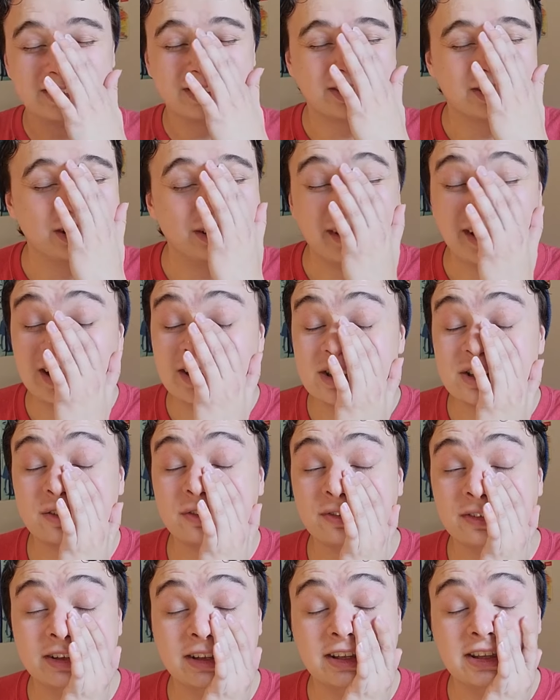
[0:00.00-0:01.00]
Oh my god,
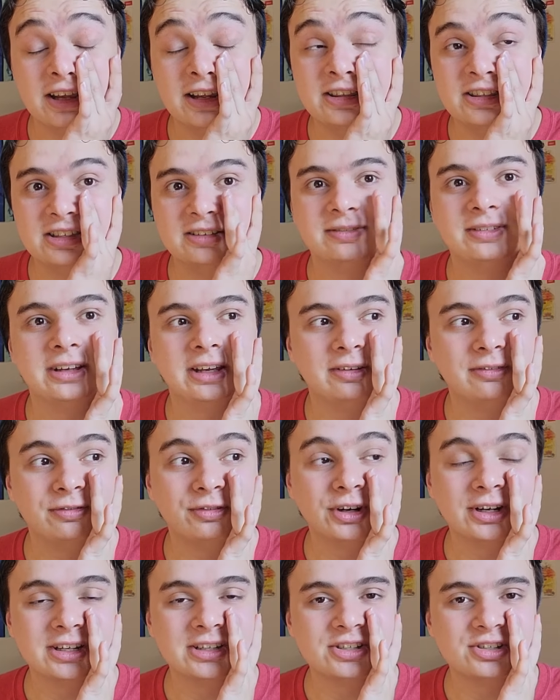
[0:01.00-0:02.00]
and, and, and
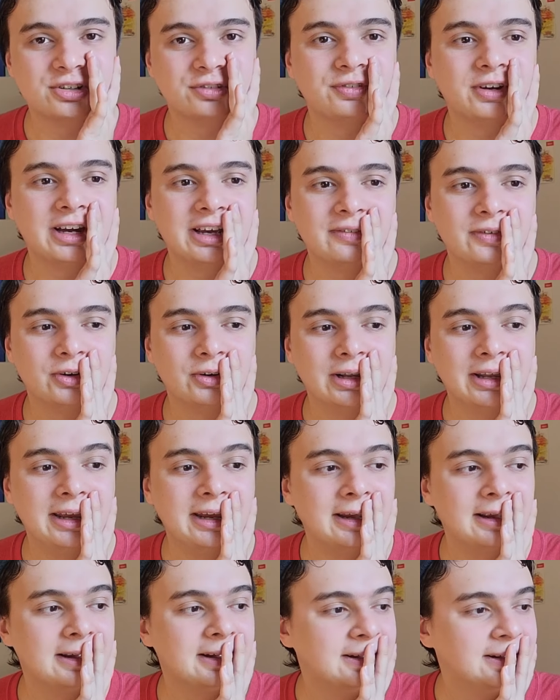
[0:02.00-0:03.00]
freaking Survivor.
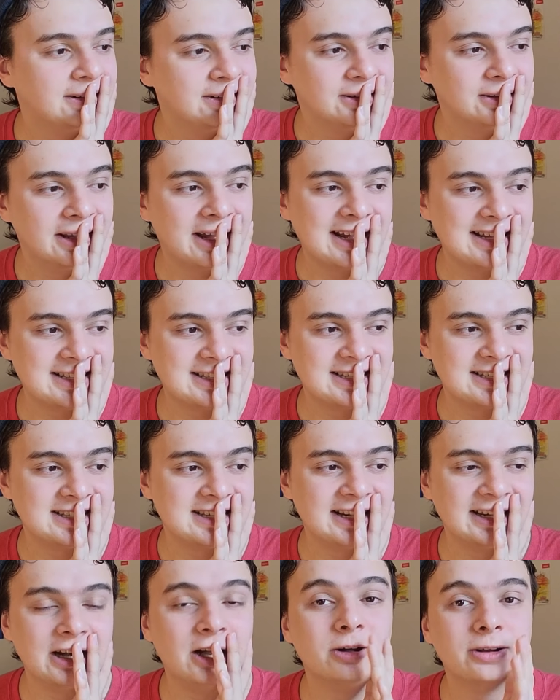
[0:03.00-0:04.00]
Like, Last
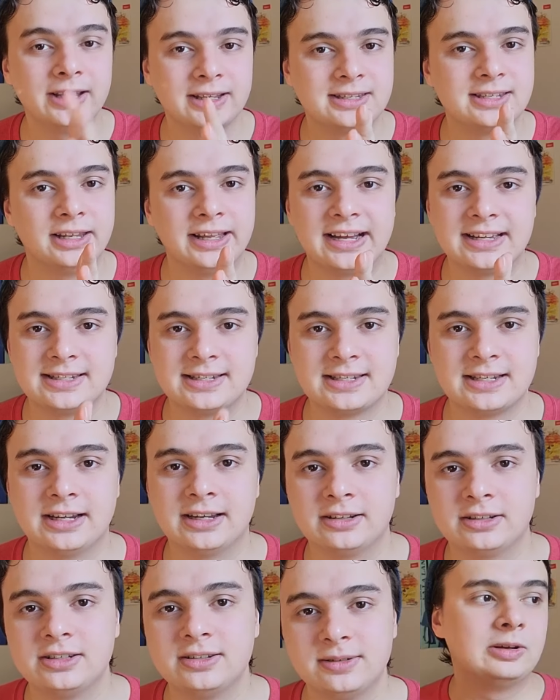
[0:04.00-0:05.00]
Stand. I'll get to Last
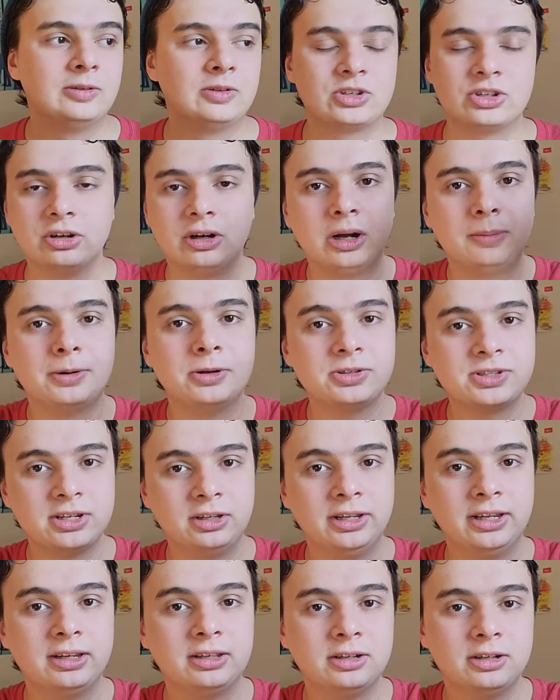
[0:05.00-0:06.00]
Stand. So I'll post a
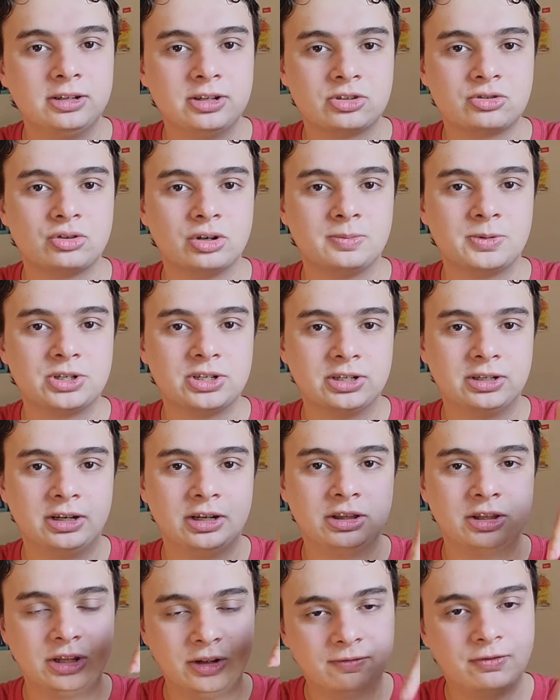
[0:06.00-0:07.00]
link in the description
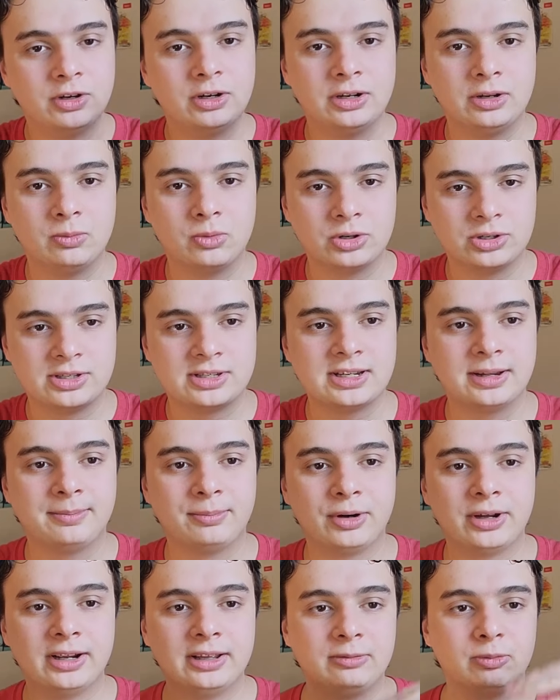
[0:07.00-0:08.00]
in the Infinity Ward
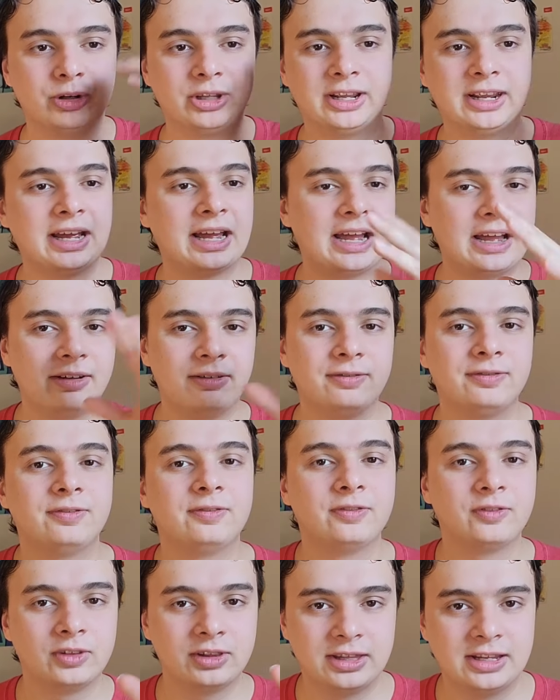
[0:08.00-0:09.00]
subreddit where they have
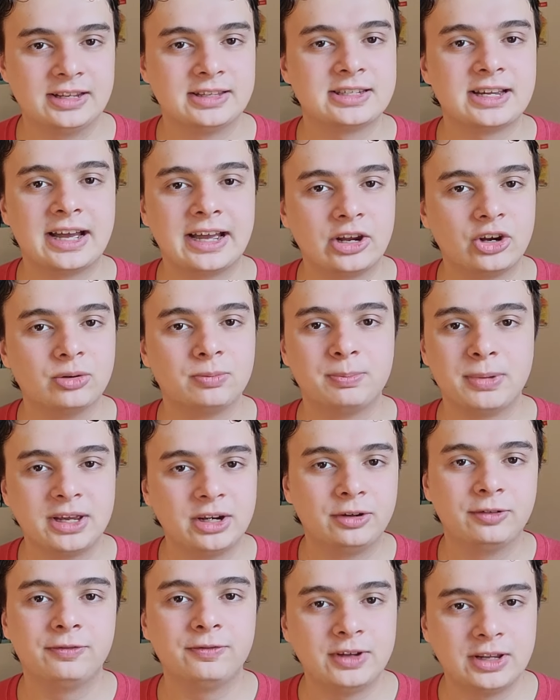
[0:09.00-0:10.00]
the entire
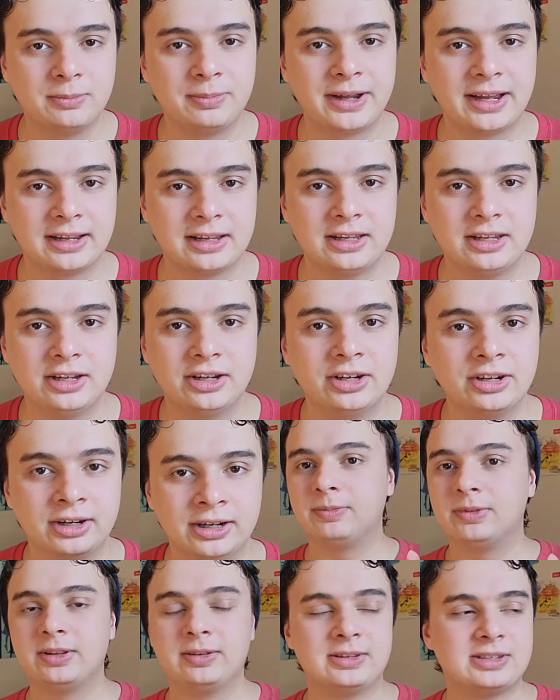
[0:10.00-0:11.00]
beta feedback here.
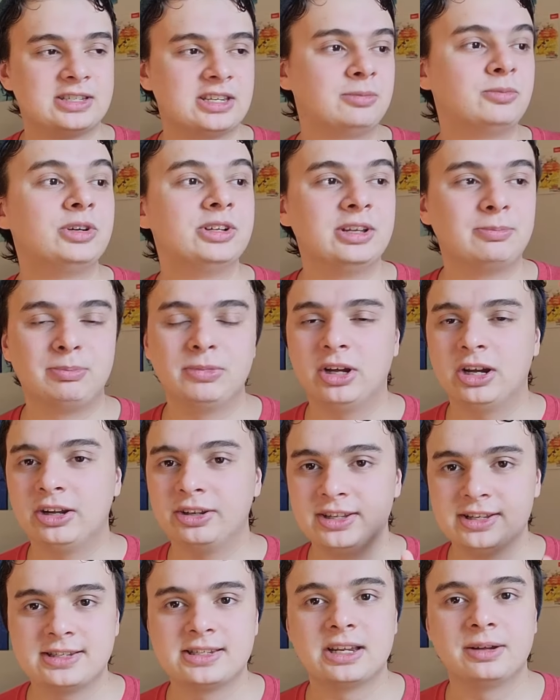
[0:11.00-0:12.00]
Someone on
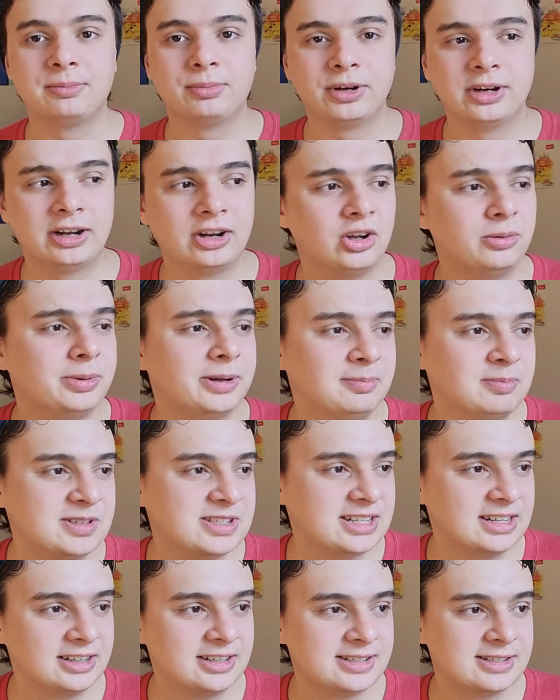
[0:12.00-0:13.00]
this subreddit, I hope I'm
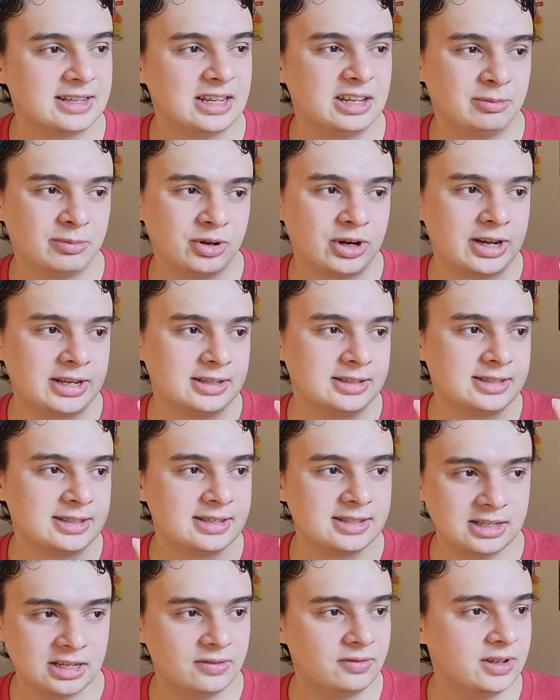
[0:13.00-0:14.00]
saying his name right,
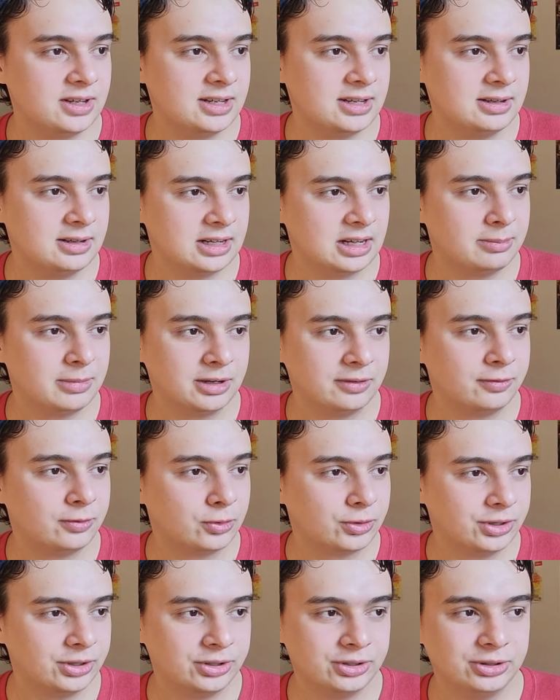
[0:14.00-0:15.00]
CV coming
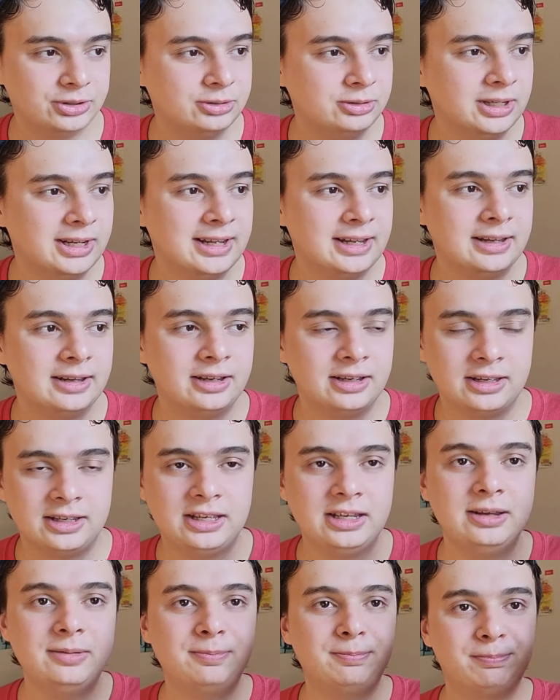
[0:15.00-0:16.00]
for you,
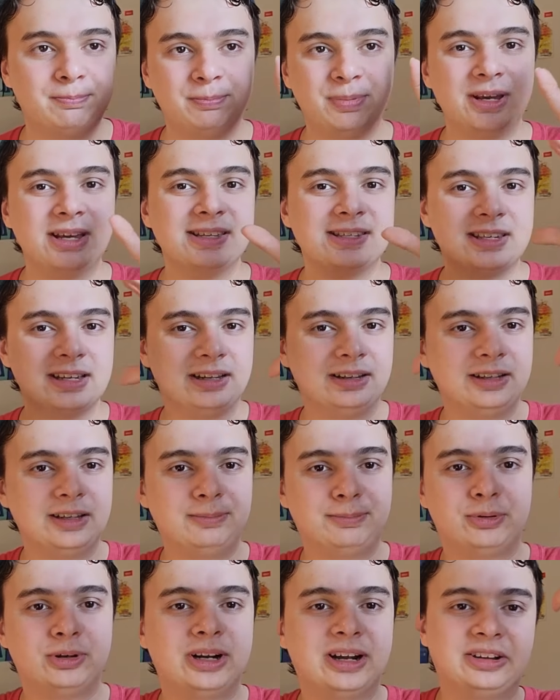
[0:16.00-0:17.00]
he basically
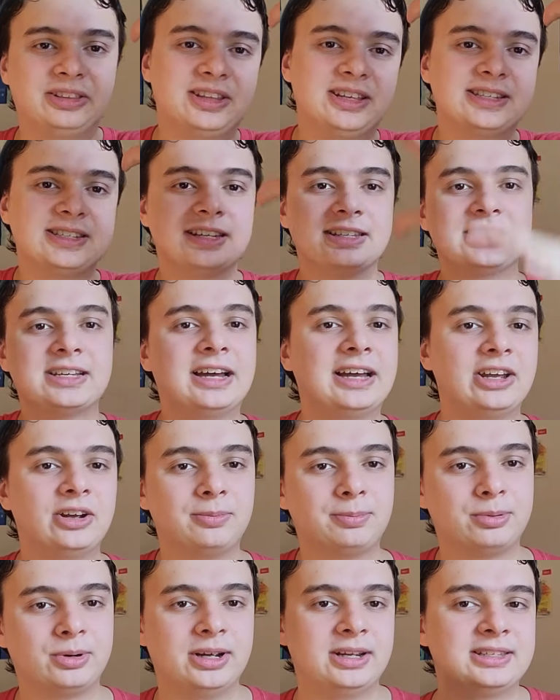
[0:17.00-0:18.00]
put out this entire
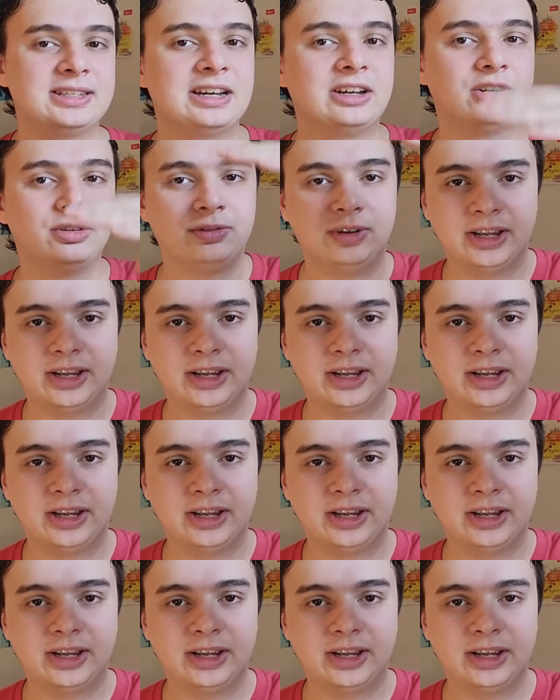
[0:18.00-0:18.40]
breakdown of